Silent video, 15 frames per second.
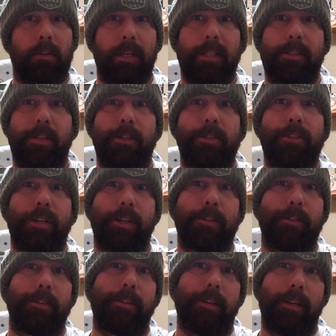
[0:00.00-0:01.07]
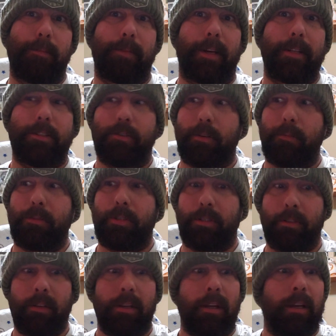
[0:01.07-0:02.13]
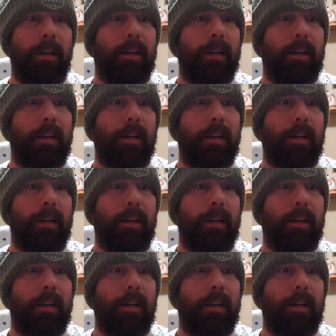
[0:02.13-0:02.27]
Link to his channel in my description.